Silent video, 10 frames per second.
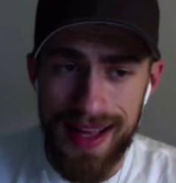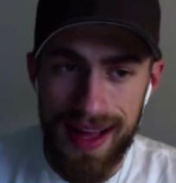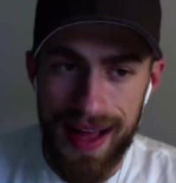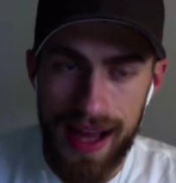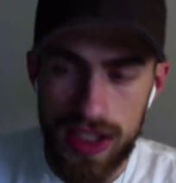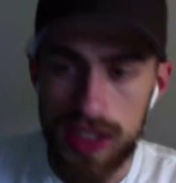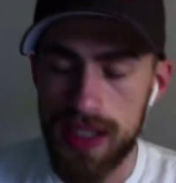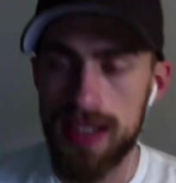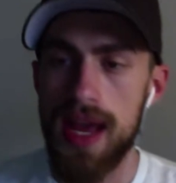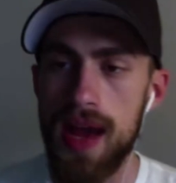actually
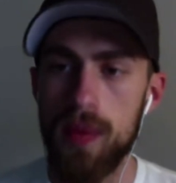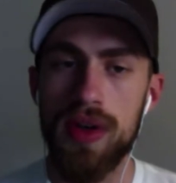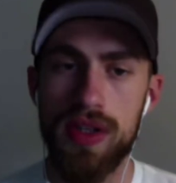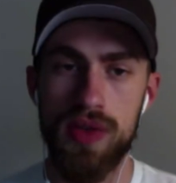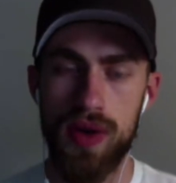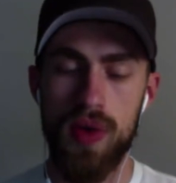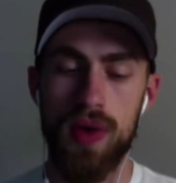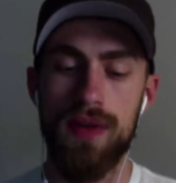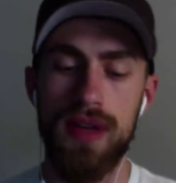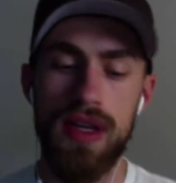today I wanted to
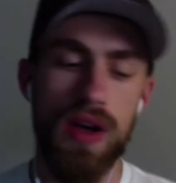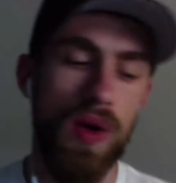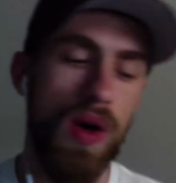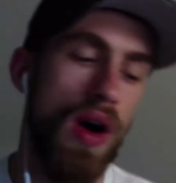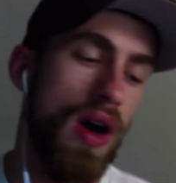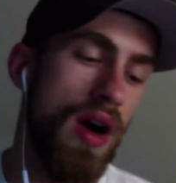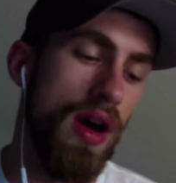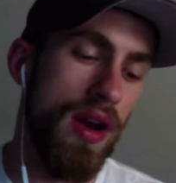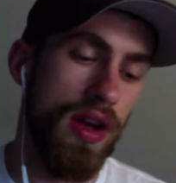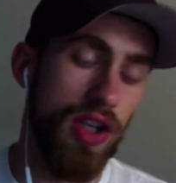record a video
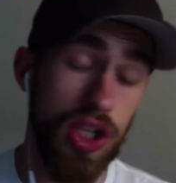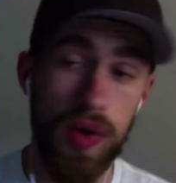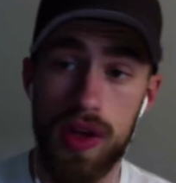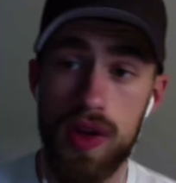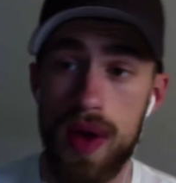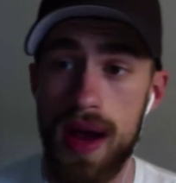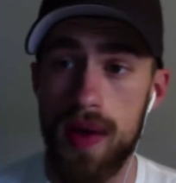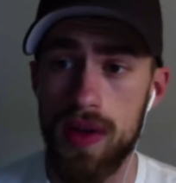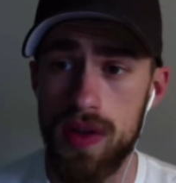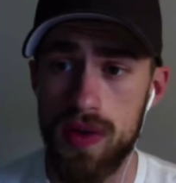on showing you how
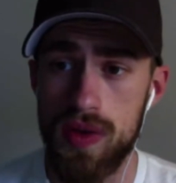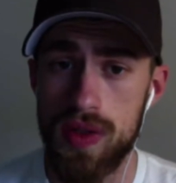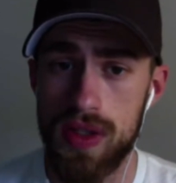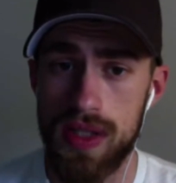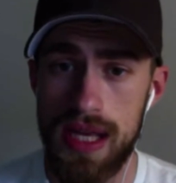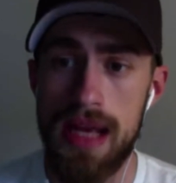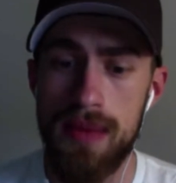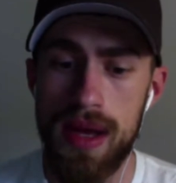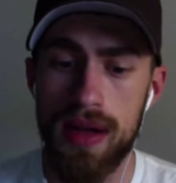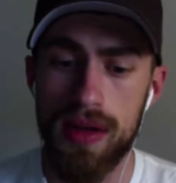I use
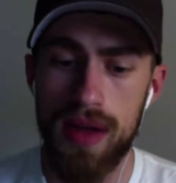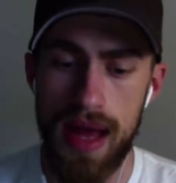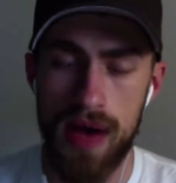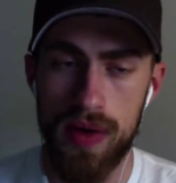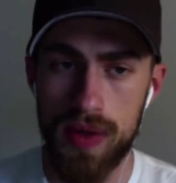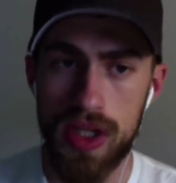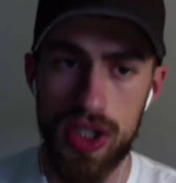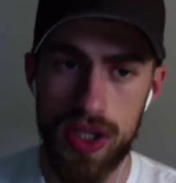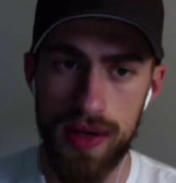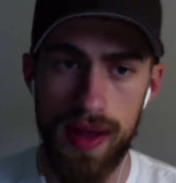email
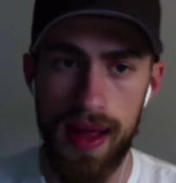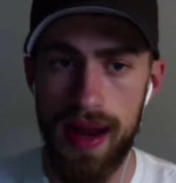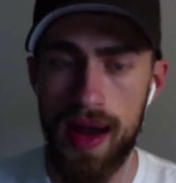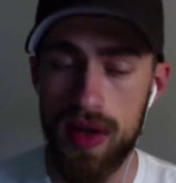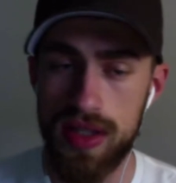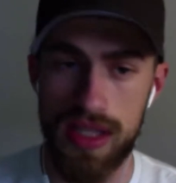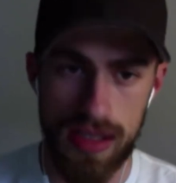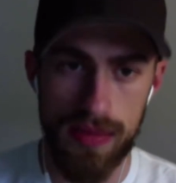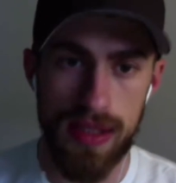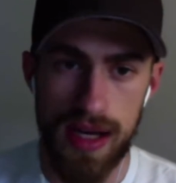outreach and how I
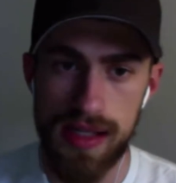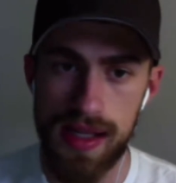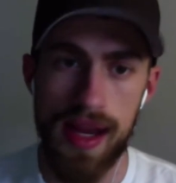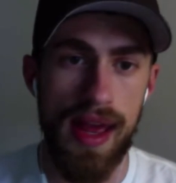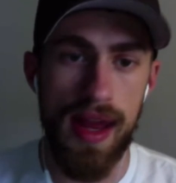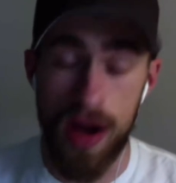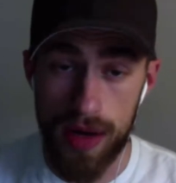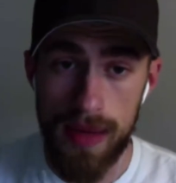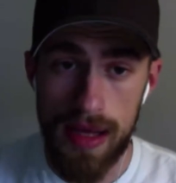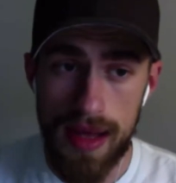systematize that and
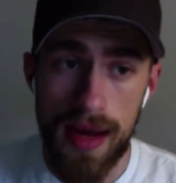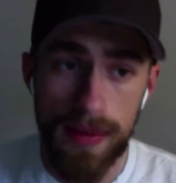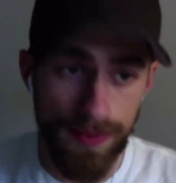automate that.